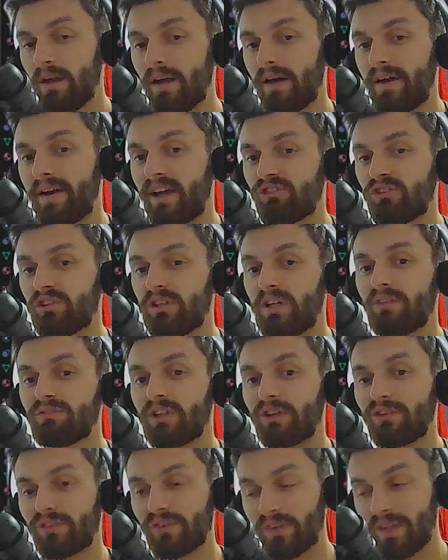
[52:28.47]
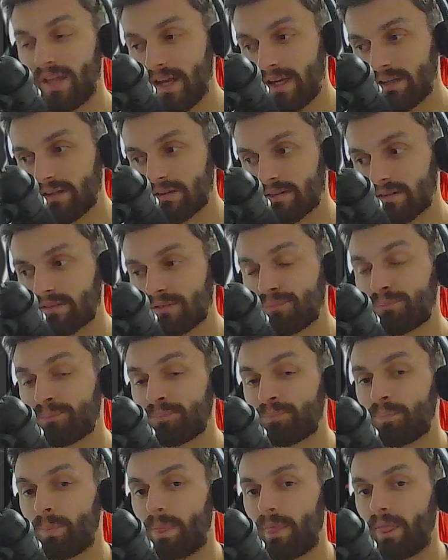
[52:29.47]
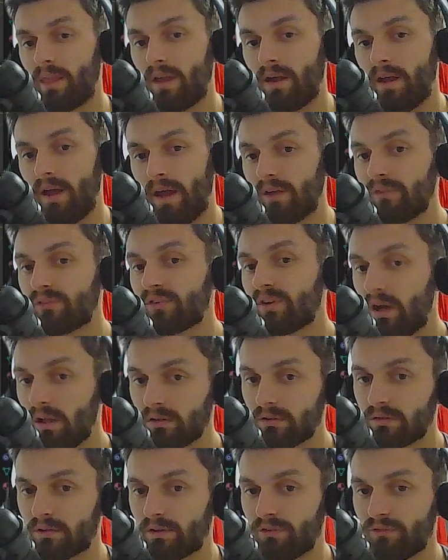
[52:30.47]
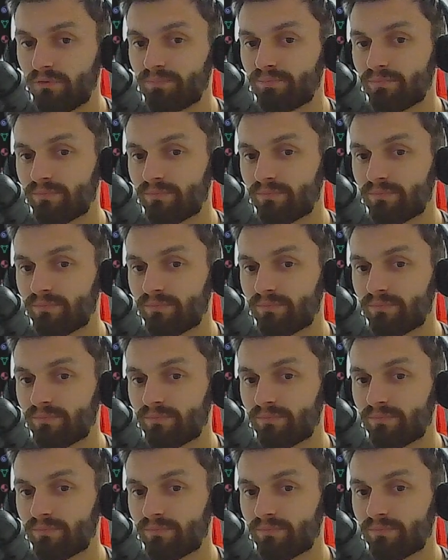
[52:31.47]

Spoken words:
and actually have the stains as colors